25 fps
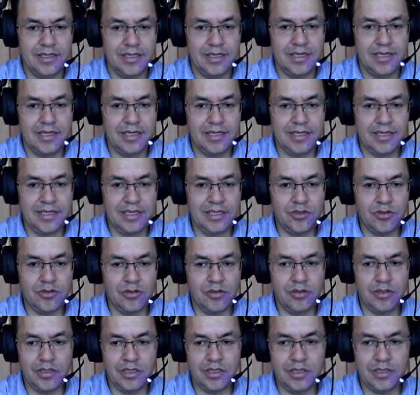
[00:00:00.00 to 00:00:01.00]
and I
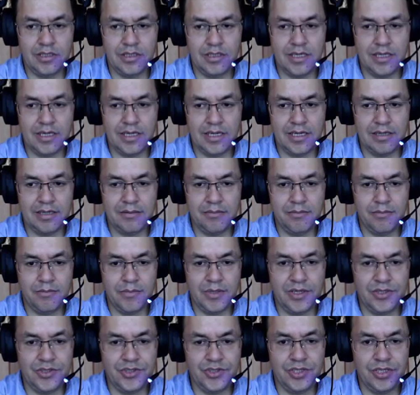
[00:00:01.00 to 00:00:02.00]
sold his
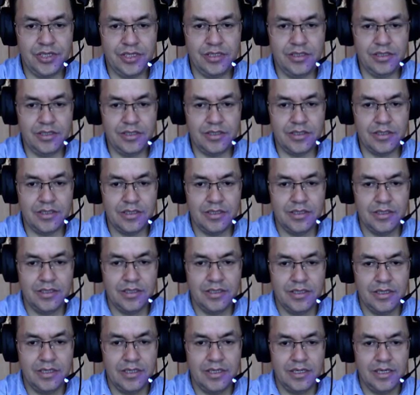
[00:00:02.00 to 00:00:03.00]
machines,
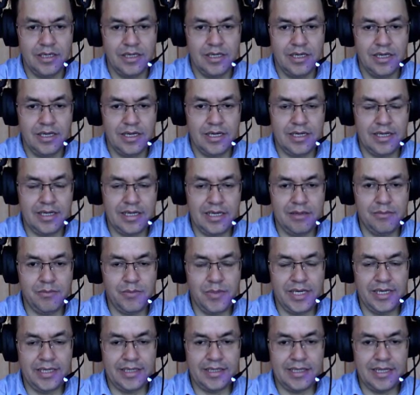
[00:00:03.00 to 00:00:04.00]
and I
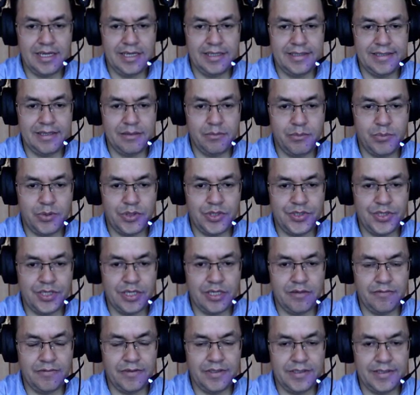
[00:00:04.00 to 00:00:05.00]
make like
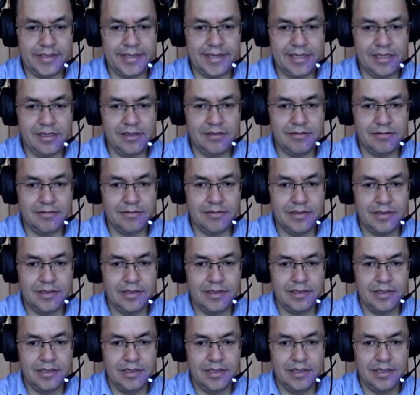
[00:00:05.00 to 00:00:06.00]
10% of the sale.
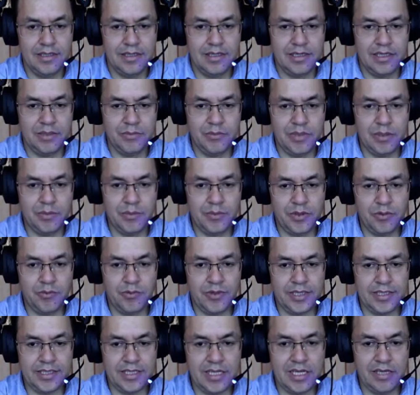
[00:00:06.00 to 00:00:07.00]
I remember it
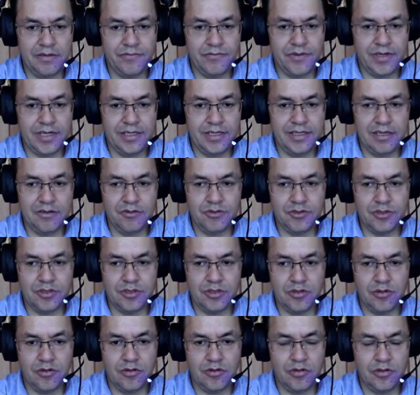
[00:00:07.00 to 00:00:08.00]
was like
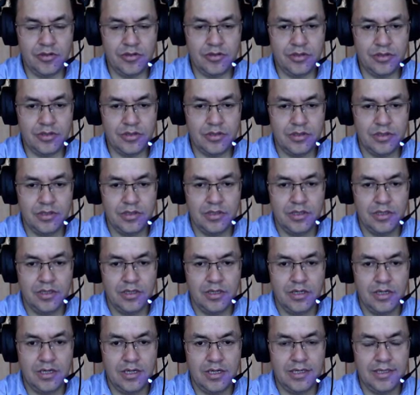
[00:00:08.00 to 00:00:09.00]
$5,000,
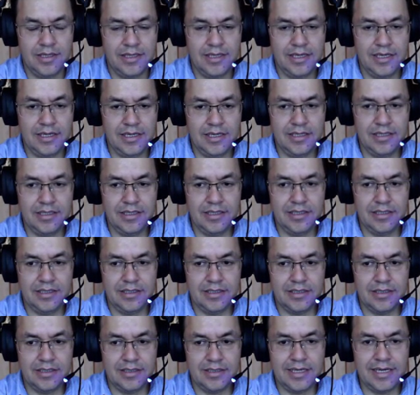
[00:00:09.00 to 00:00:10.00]
and
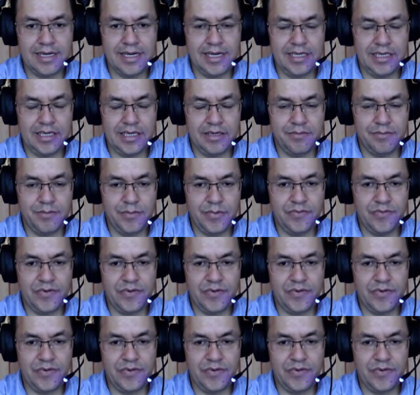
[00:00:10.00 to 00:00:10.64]
then the guy gave me